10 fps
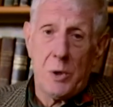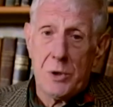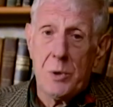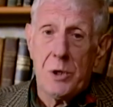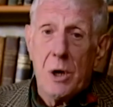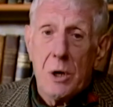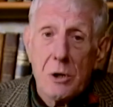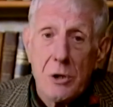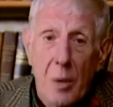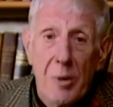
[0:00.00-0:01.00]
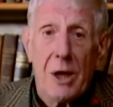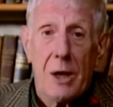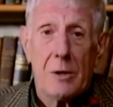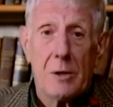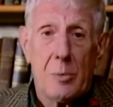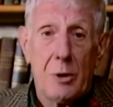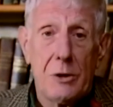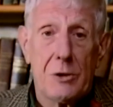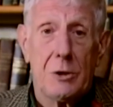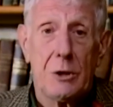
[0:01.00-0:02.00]
which would dominate the
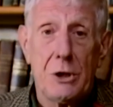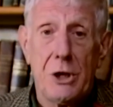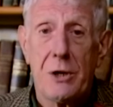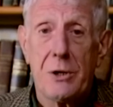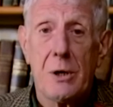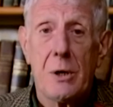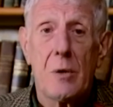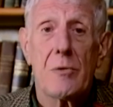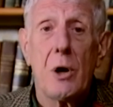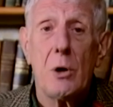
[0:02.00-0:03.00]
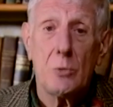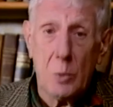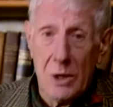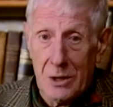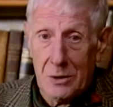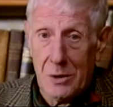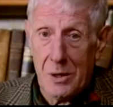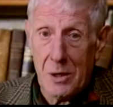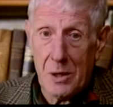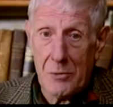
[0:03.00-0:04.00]
political agenda of the whole world
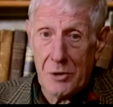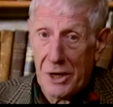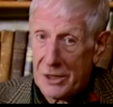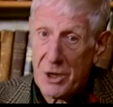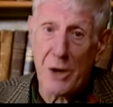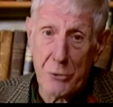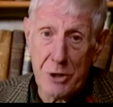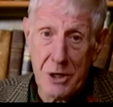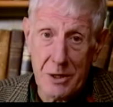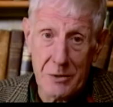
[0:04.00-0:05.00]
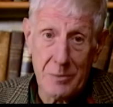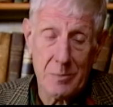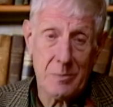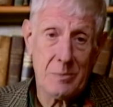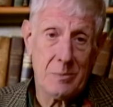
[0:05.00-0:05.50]
for the next hundred years.